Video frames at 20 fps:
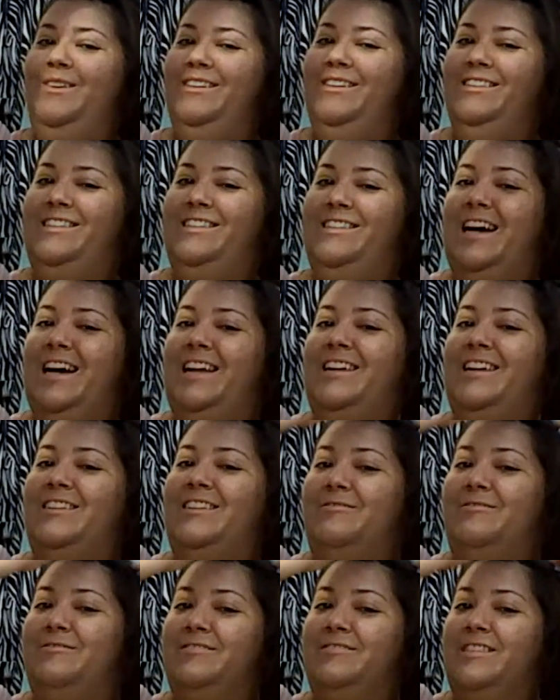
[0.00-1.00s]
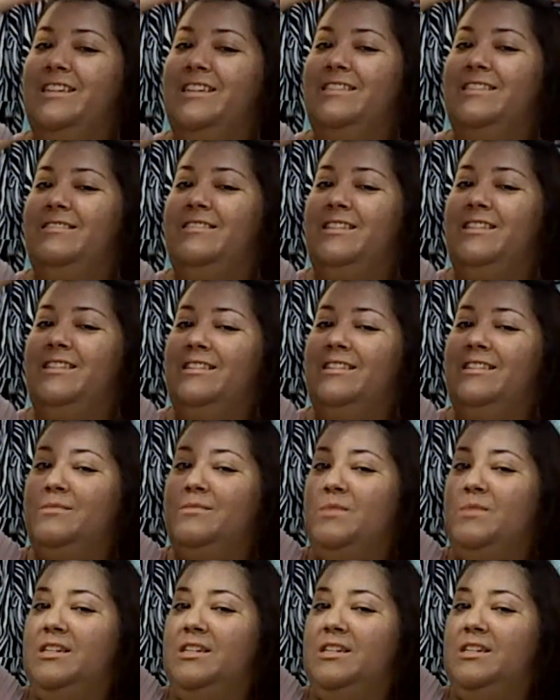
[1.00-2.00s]
it's kind of the
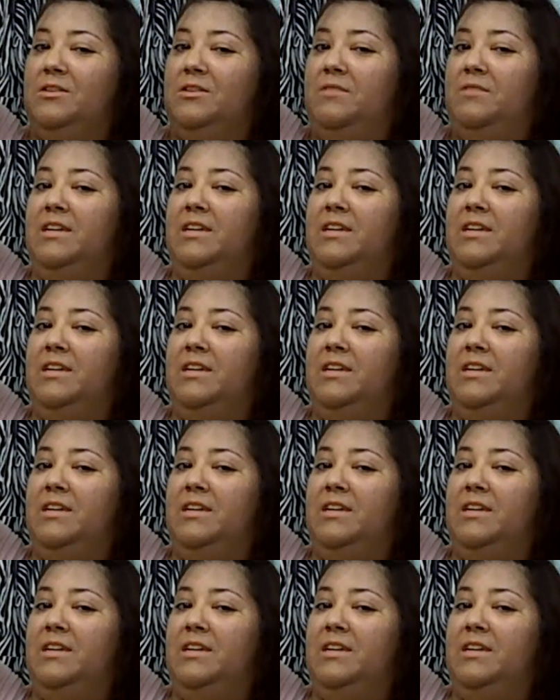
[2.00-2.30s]
explanation I